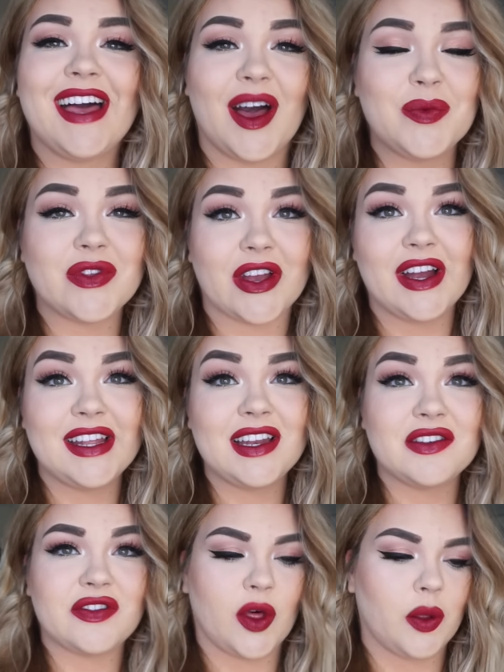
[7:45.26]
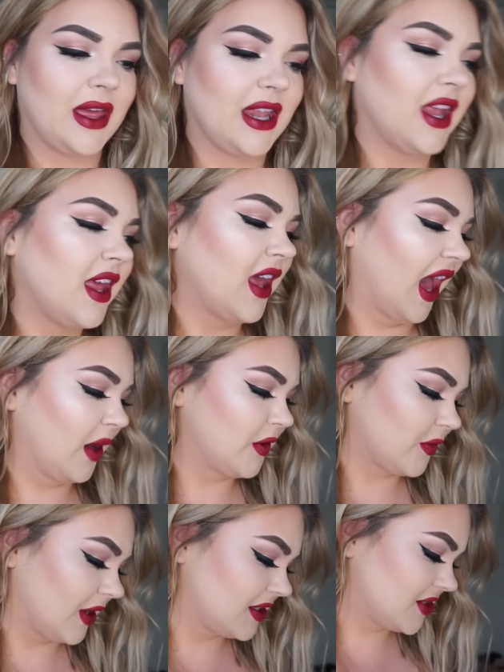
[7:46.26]
I'm sorry I didn't film it. I
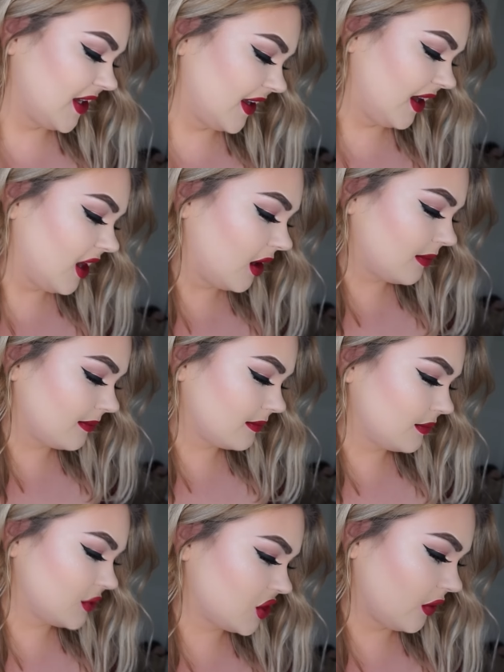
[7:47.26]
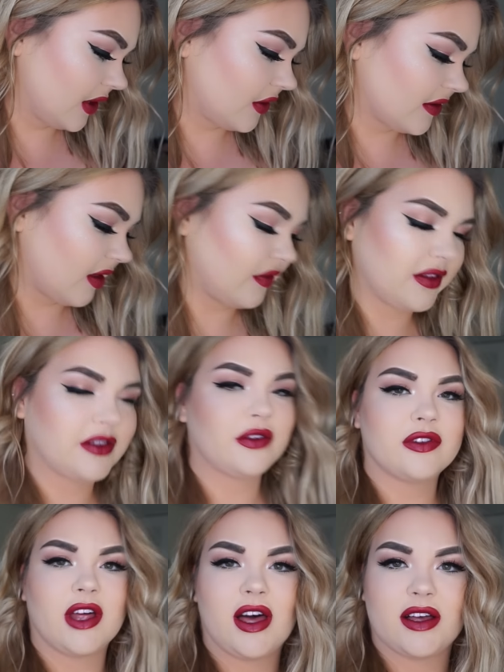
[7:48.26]
was watching um, Joey Graceffa's new
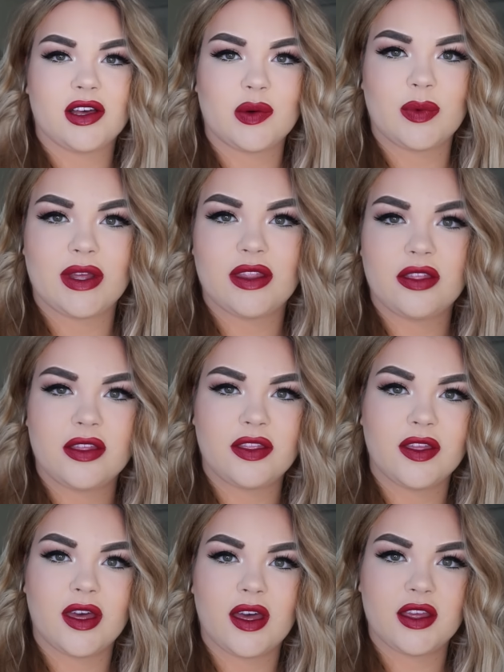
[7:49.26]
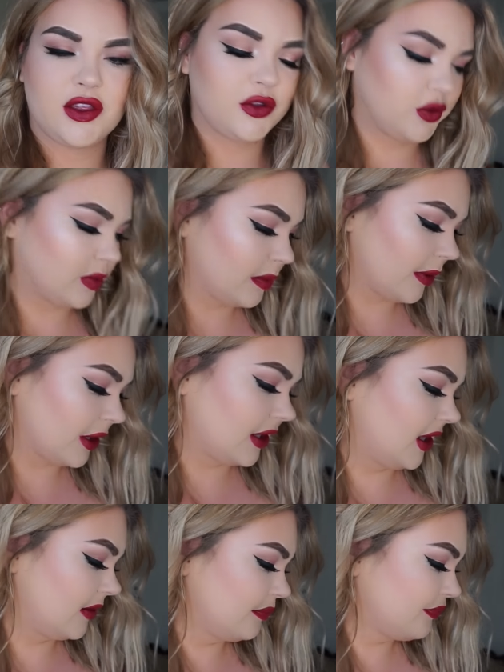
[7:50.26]
vlog with the YouTuber
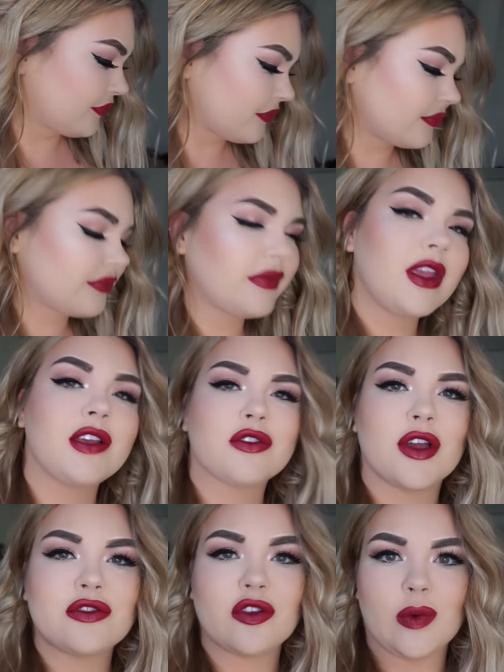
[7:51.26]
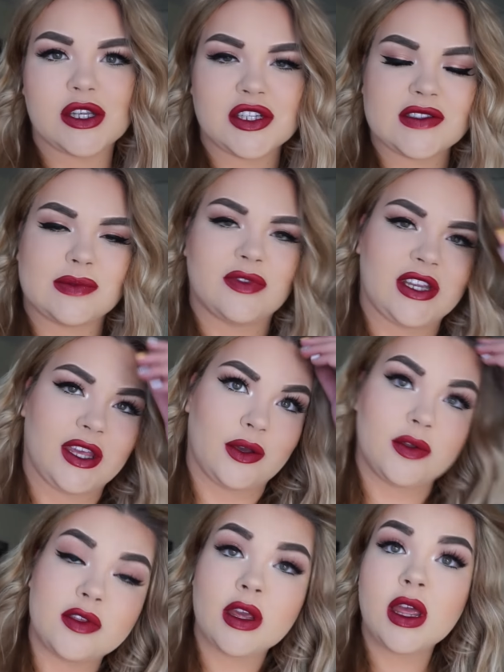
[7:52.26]
party. I was just watching some
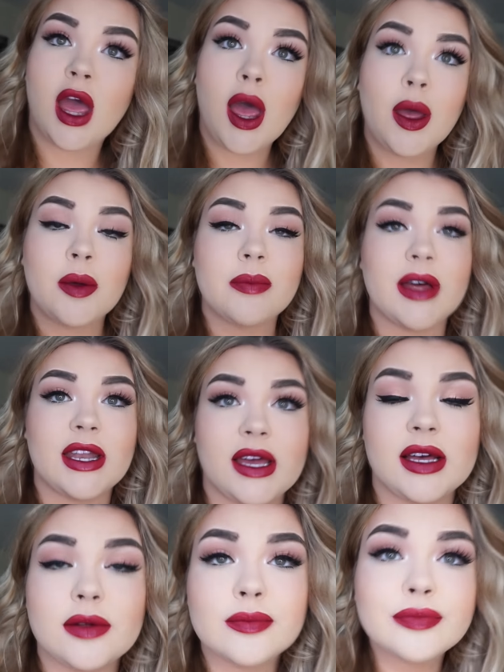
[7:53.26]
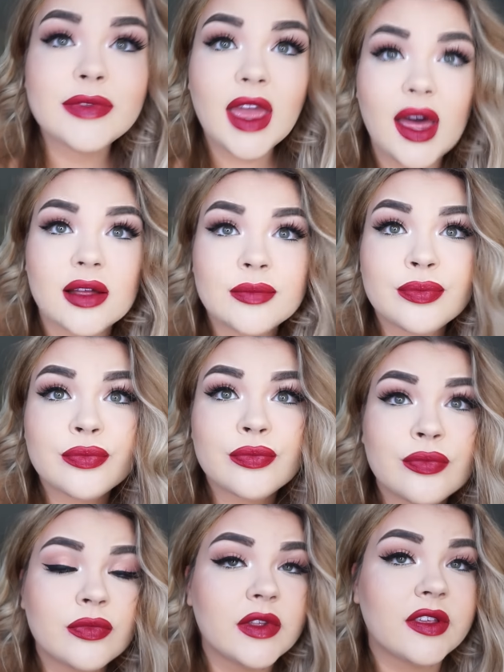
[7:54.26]
videos. But um, yeah,
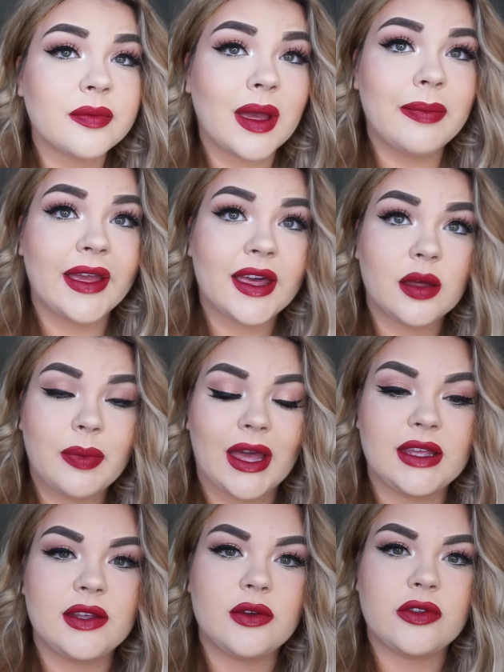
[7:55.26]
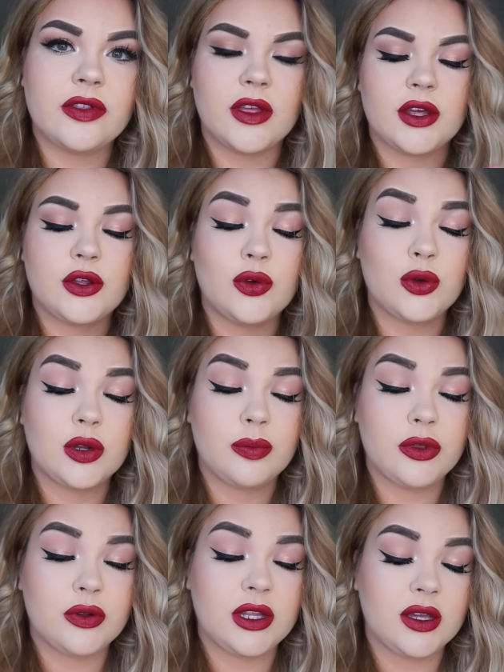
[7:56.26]
this is my makeup. I used the Huda
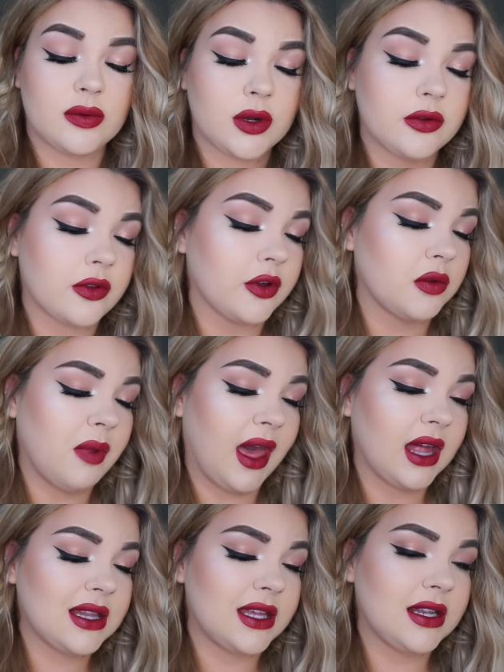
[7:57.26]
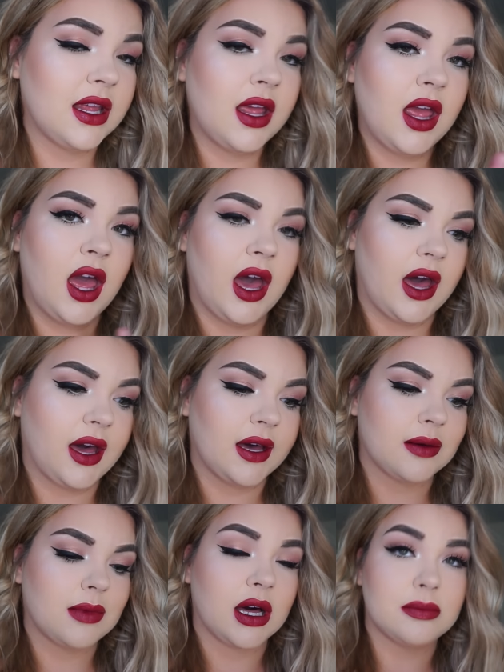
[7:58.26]
Beauty Rose Gold Palette
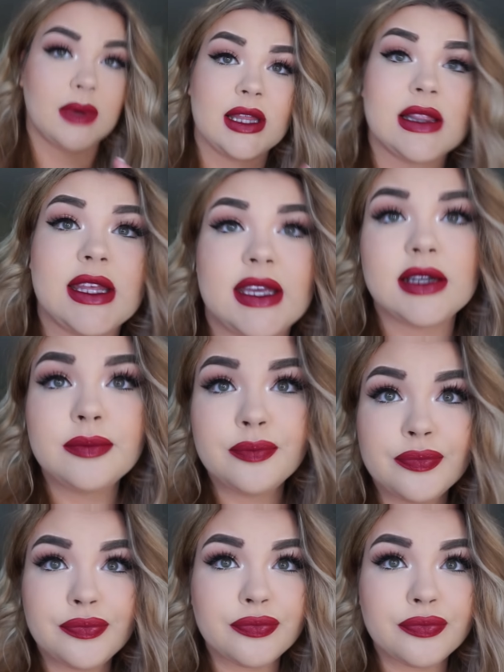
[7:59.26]
um, on my lid.